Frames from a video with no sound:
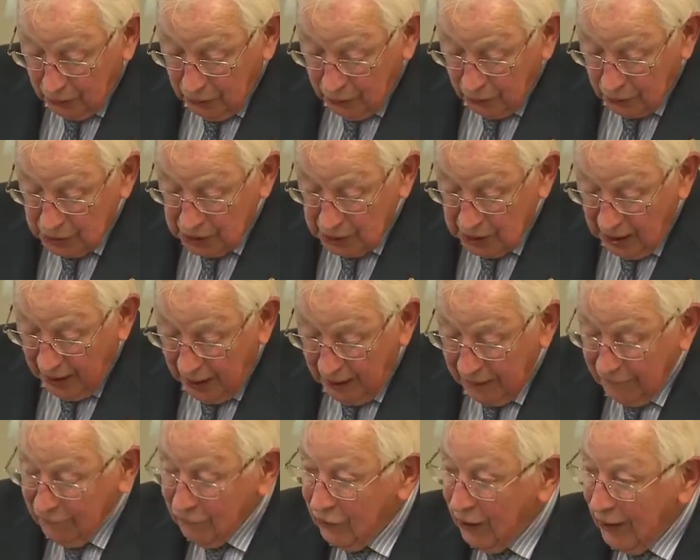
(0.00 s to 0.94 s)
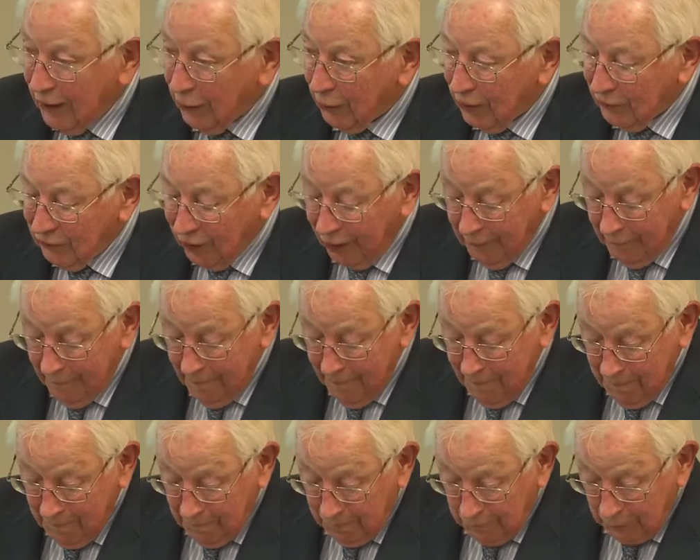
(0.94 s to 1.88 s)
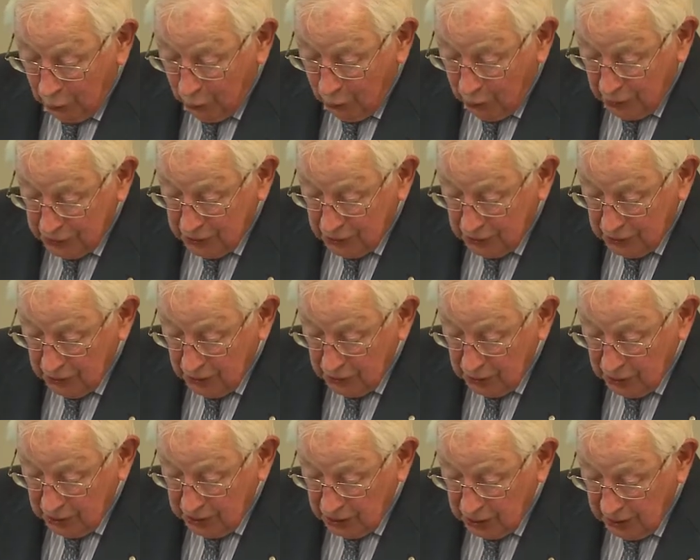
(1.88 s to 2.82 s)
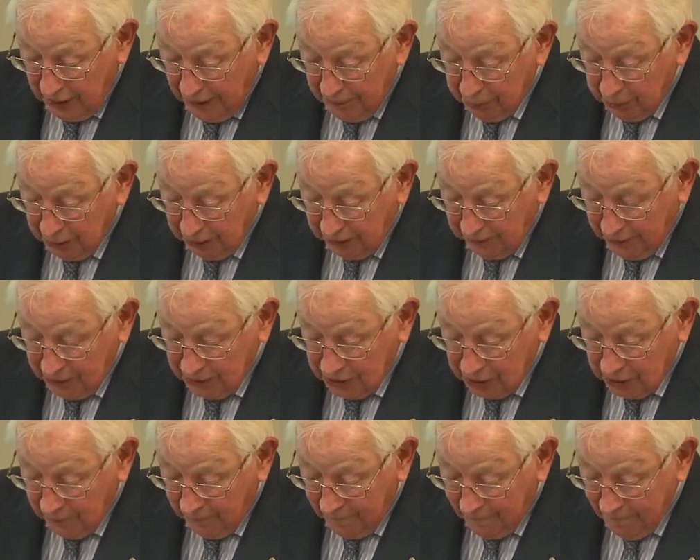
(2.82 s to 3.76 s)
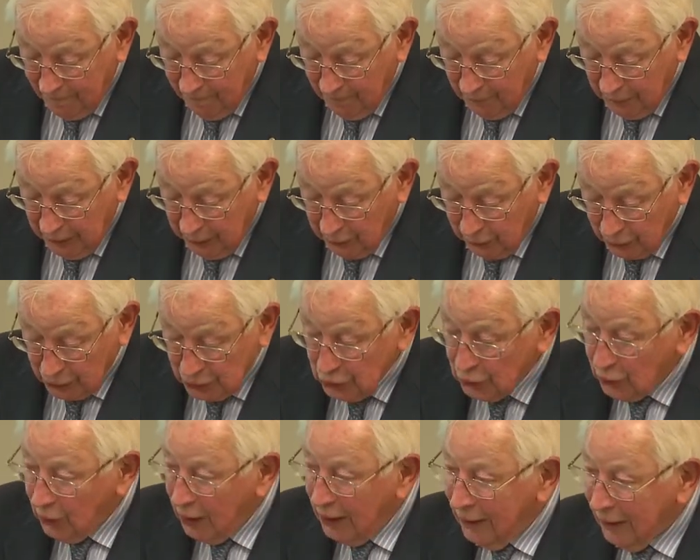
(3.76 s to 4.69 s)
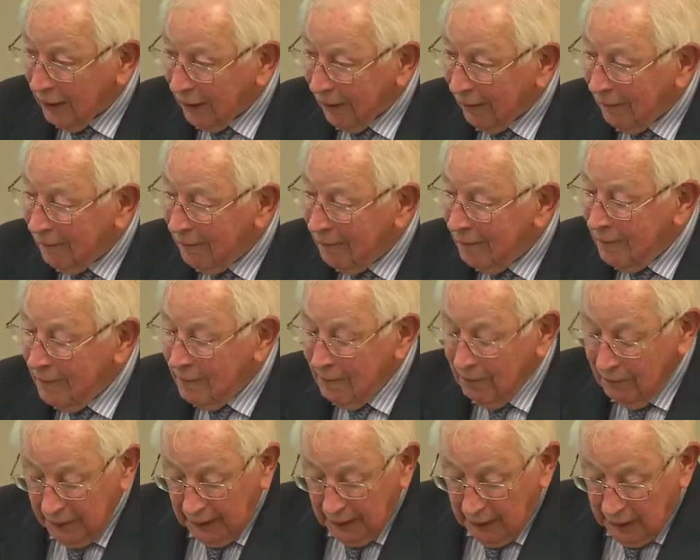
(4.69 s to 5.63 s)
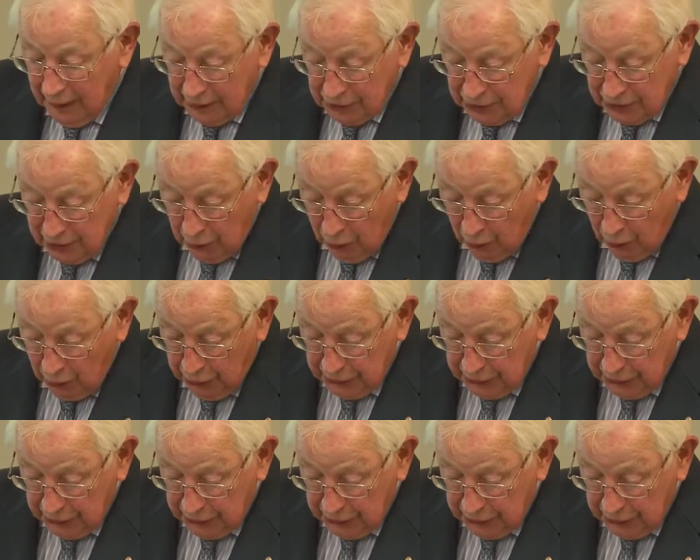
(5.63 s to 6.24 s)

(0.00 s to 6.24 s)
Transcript: Intermediate appellate courts have, however, questioned its application in Australia.